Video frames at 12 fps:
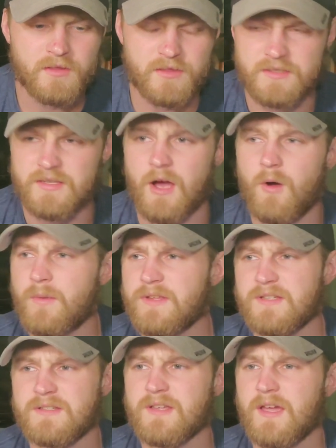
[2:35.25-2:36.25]
this
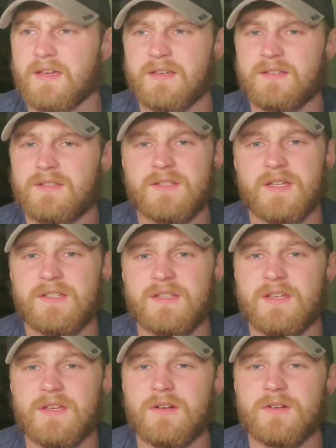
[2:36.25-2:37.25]
helmet is like
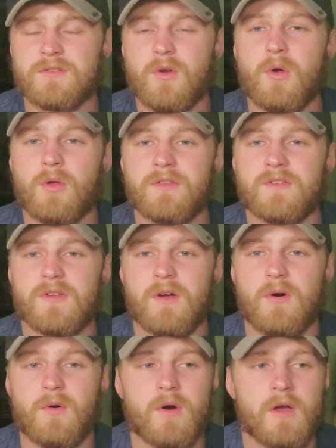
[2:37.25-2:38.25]
sixty years old.
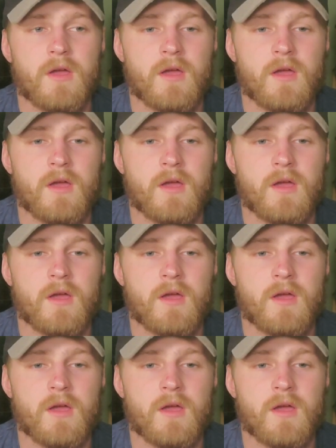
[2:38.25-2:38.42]
So